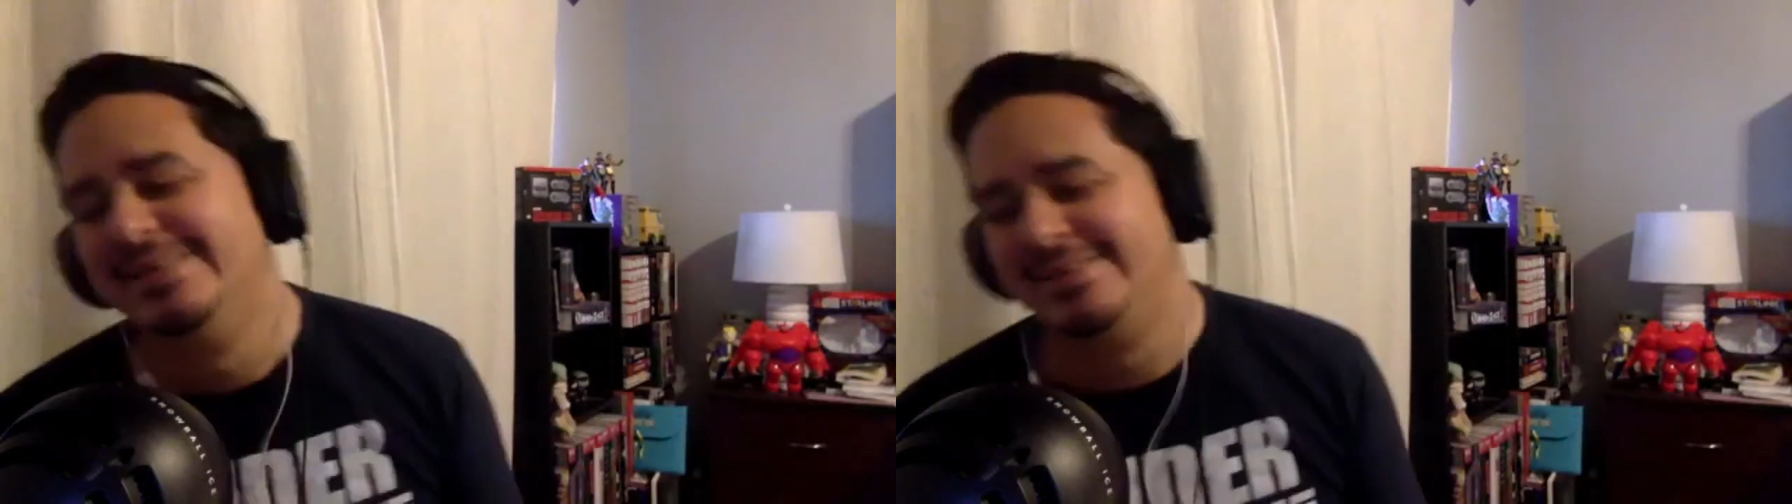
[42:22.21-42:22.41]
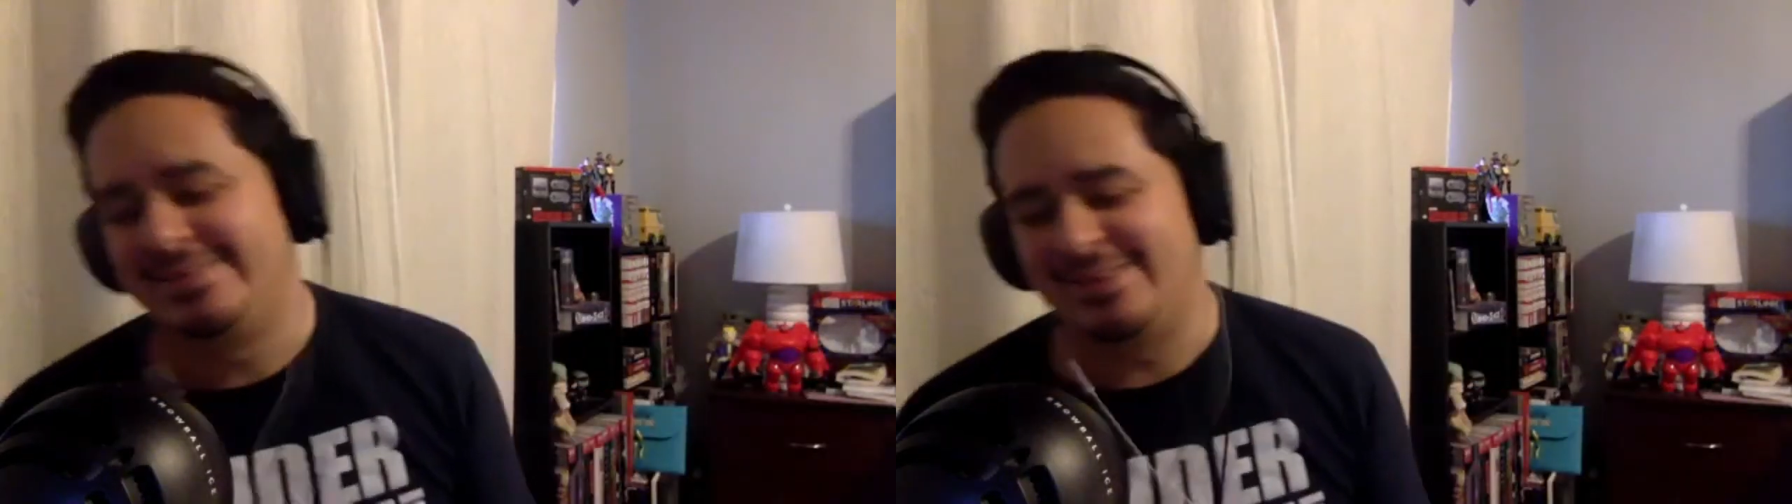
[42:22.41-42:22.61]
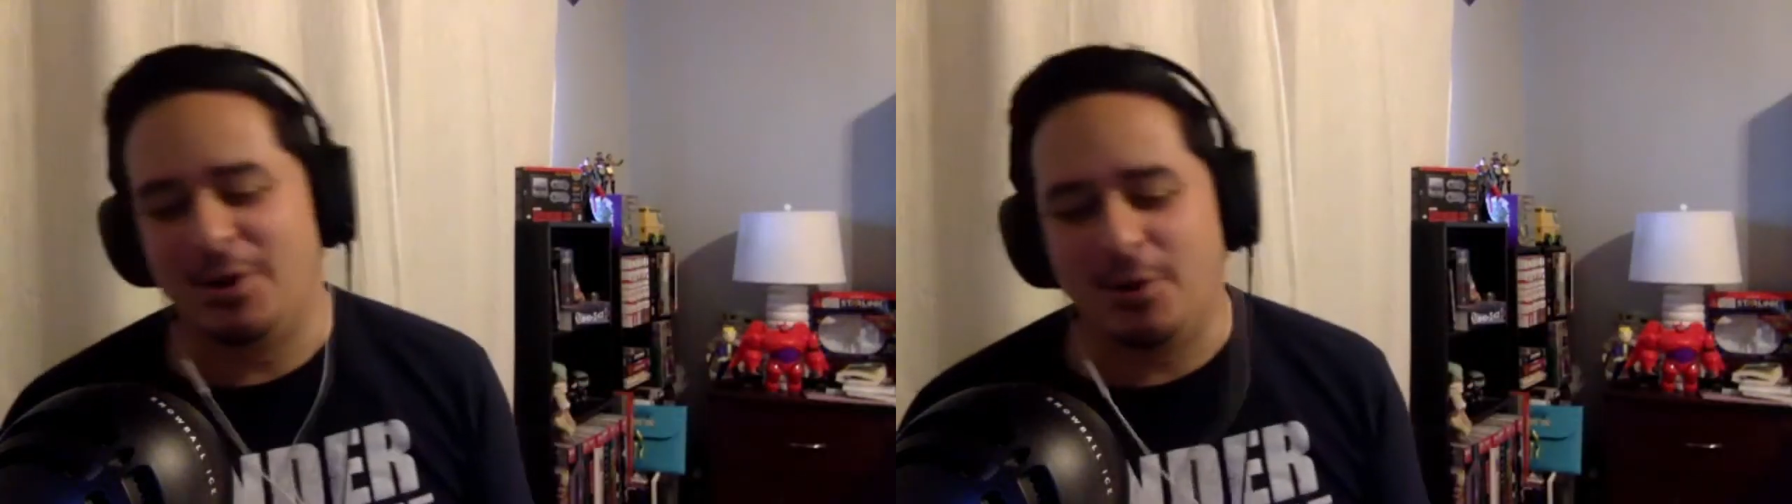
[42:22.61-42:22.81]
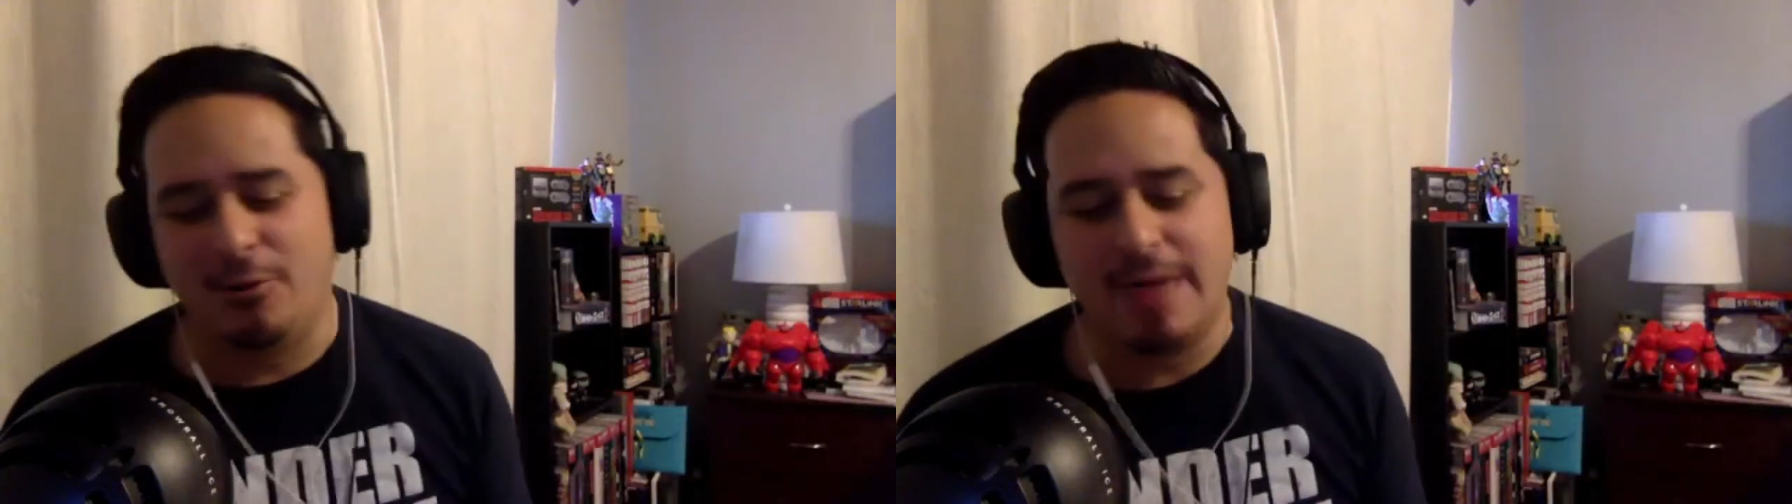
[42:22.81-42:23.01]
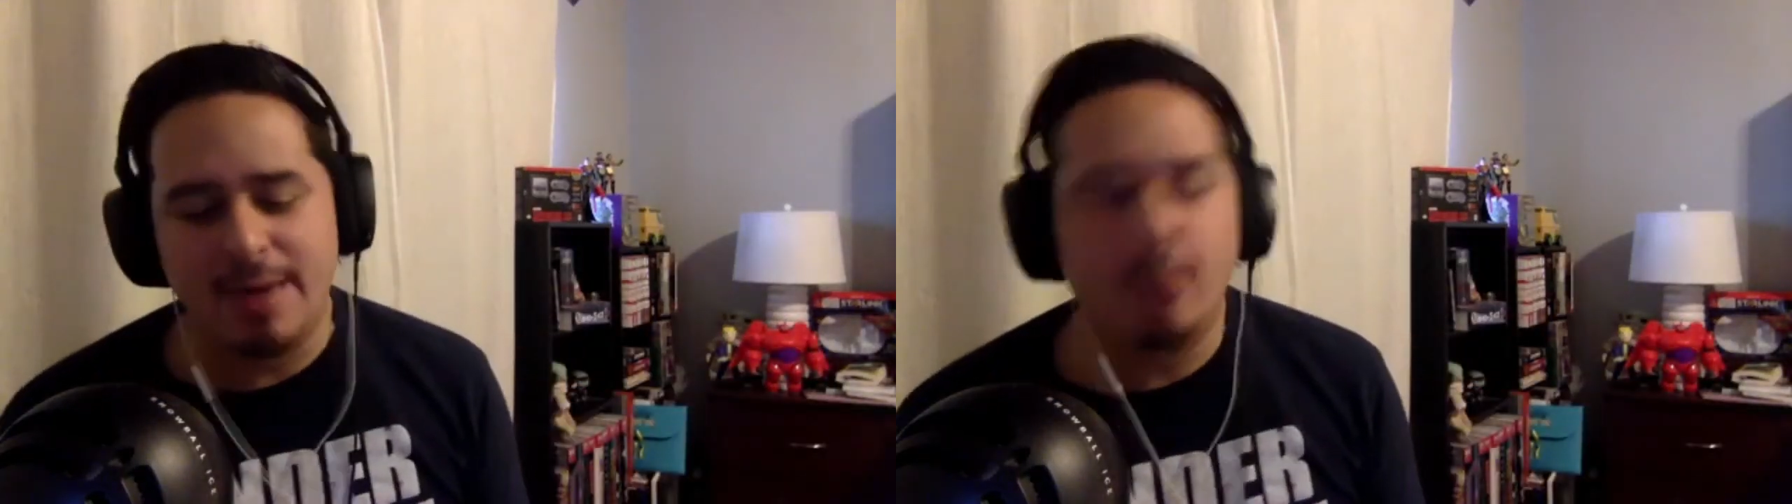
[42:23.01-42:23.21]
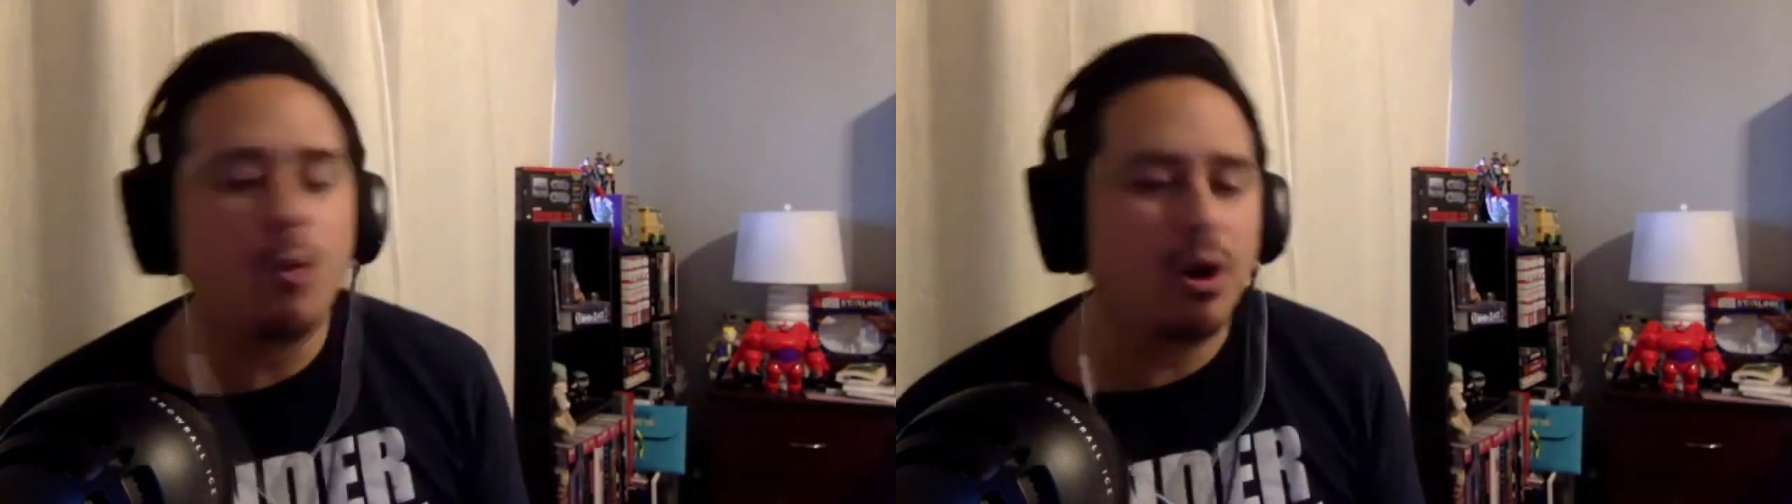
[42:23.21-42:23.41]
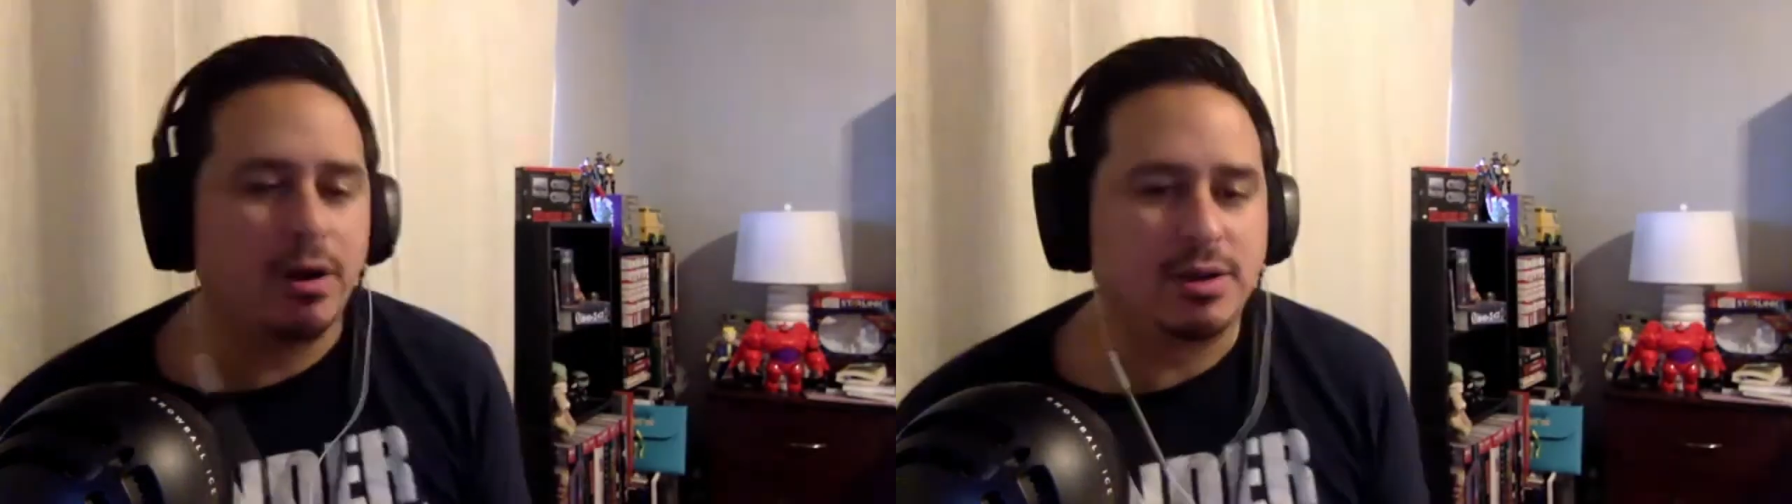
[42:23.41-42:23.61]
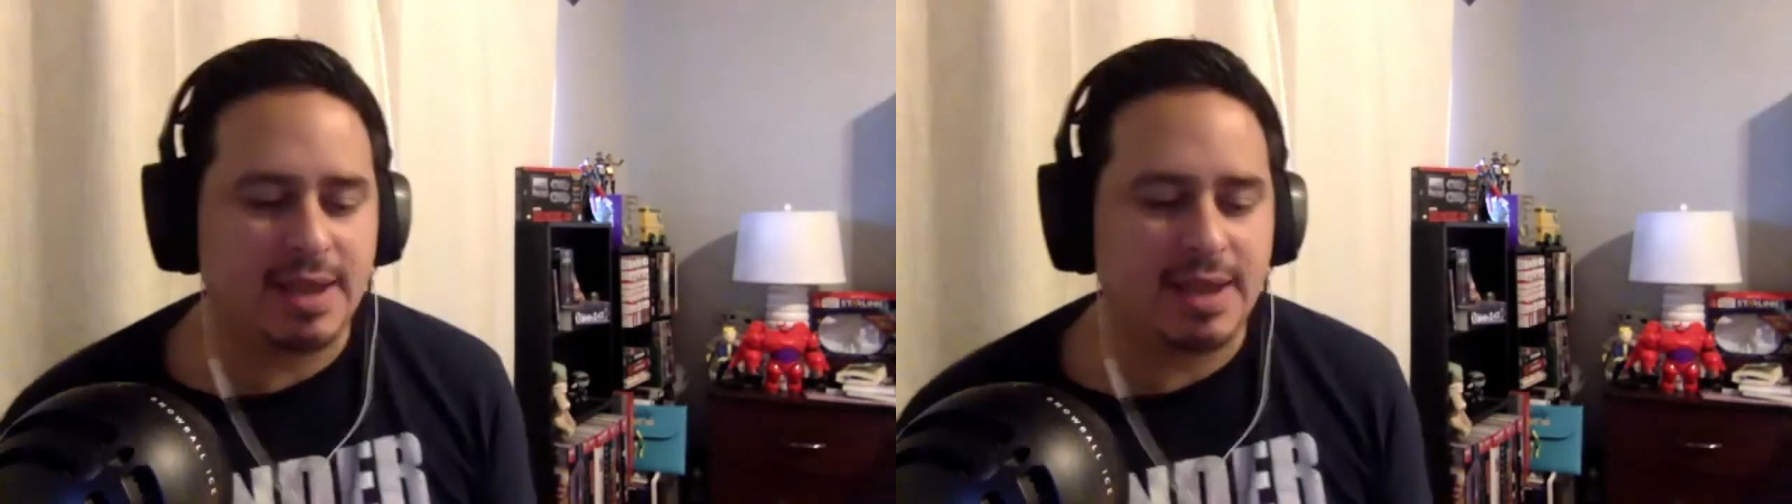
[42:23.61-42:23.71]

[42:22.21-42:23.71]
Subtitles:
So it works.